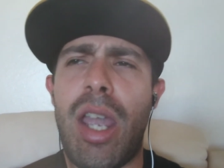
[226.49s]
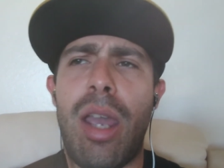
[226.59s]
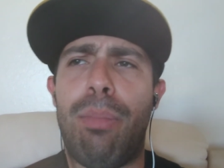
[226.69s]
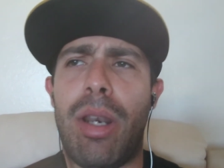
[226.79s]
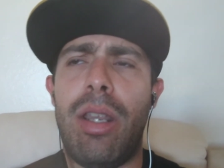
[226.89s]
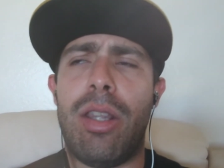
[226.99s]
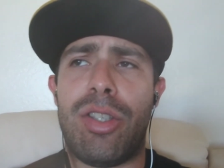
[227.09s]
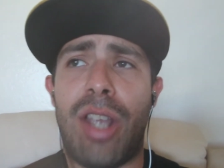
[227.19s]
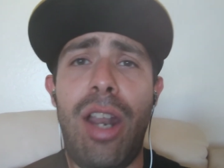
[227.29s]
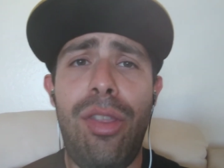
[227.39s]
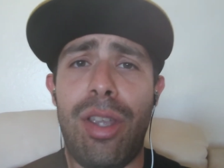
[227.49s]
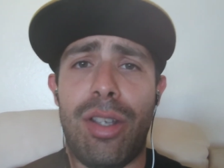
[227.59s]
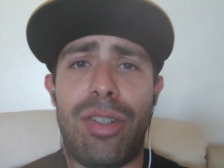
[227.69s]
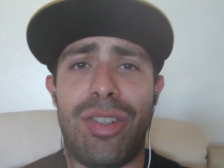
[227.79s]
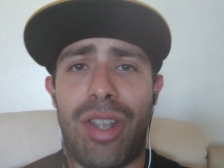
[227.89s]
but the sad thing
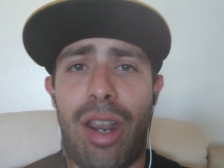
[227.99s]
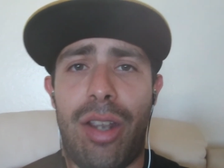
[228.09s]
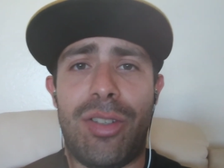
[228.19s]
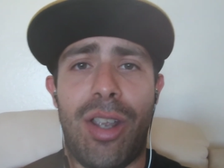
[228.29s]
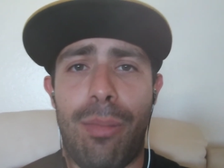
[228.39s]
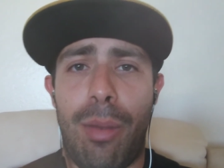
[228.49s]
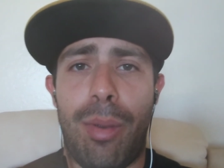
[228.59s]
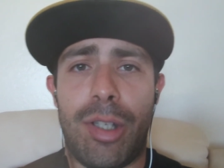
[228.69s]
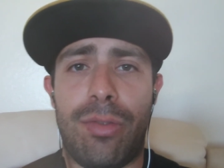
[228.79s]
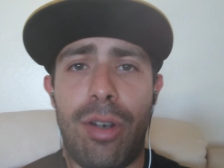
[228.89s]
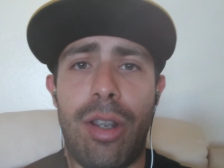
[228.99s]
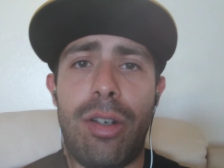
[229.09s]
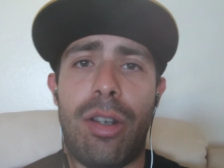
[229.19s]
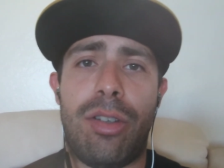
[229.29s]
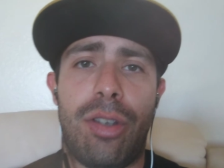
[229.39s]
is, is that I saw my best friend,
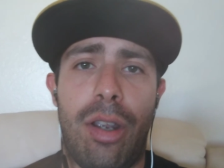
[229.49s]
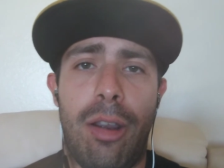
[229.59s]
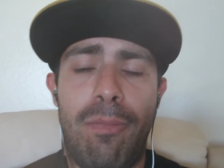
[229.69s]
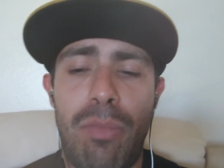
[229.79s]
I saw